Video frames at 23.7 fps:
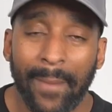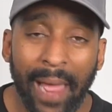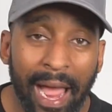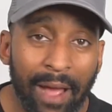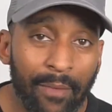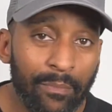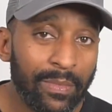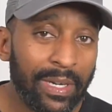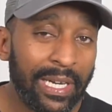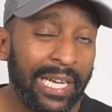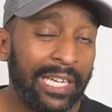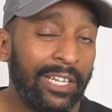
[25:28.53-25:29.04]

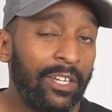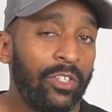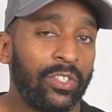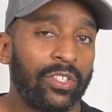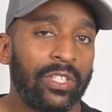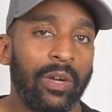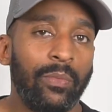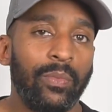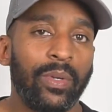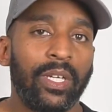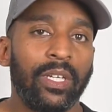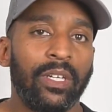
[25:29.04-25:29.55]
And it looks
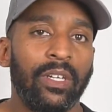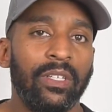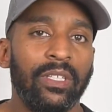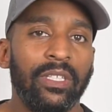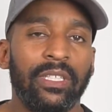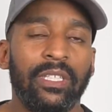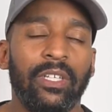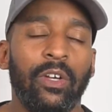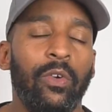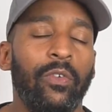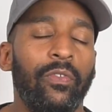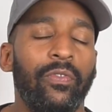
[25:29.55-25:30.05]
like we can only
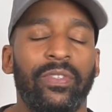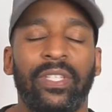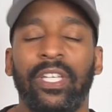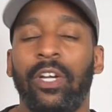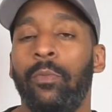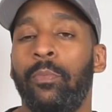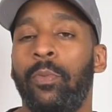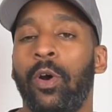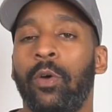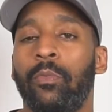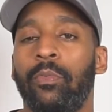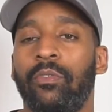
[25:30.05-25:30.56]
sell
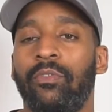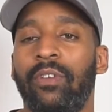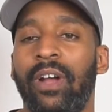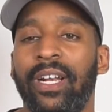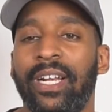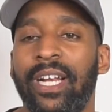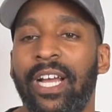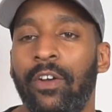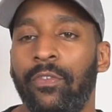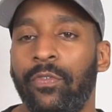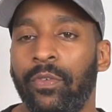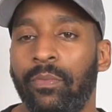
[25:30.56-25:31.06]
Pogba right
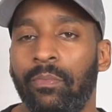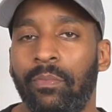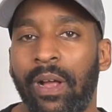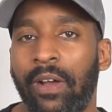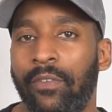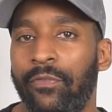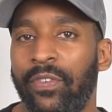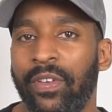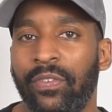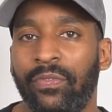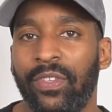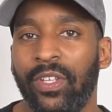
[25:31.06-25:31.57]
now for
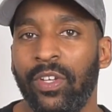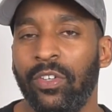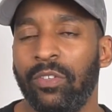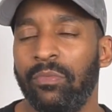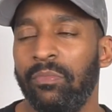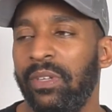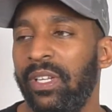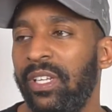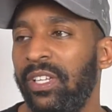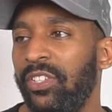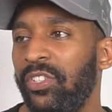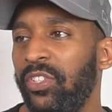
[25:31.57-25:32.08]
about 50 odd
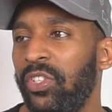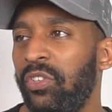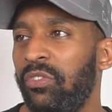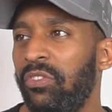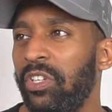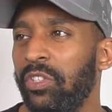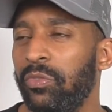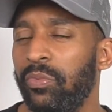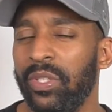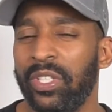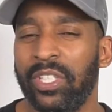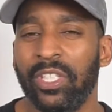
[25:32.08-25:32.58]
million
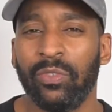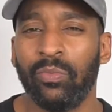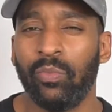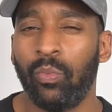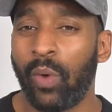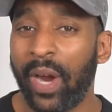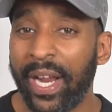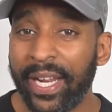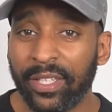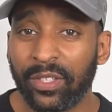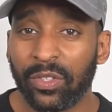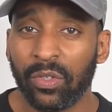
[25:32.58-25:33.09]
euros, which is
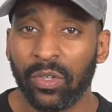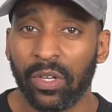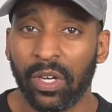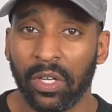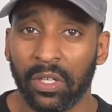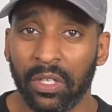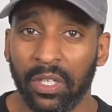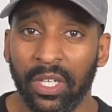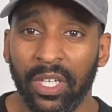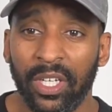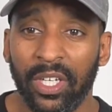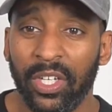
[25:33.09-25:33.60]
way too
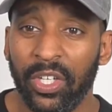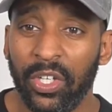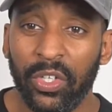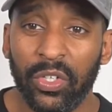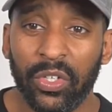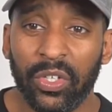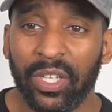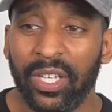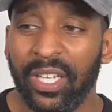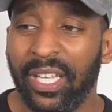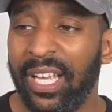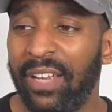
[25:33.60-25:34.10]
low. Who are
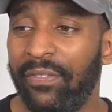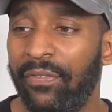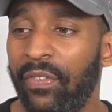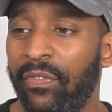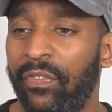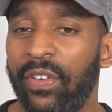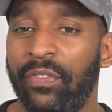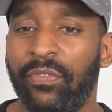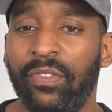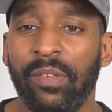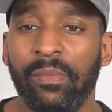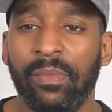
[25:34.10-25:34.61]
you going to get for
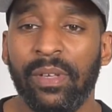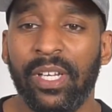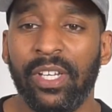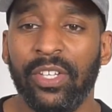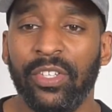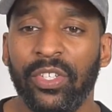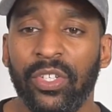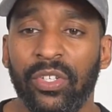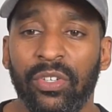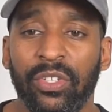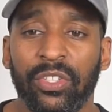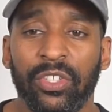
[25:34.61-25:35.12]
50 million
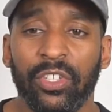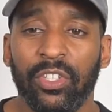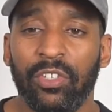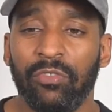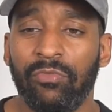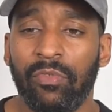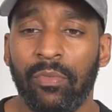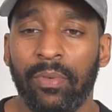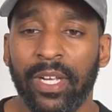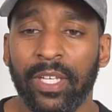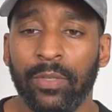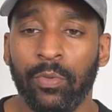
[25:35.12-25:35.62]
euros you can
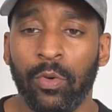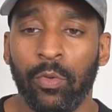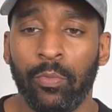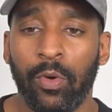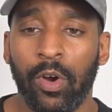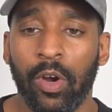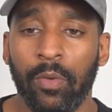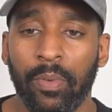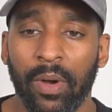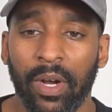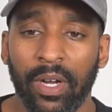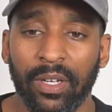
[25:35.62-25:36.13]
replace Paul
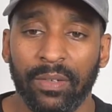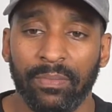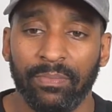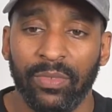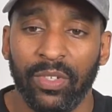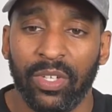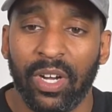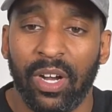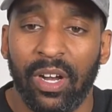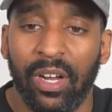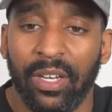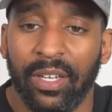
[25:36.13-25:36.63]
Pogba?
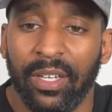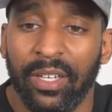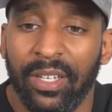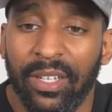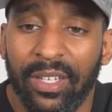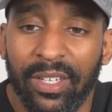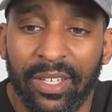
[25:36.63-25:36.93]
You can't.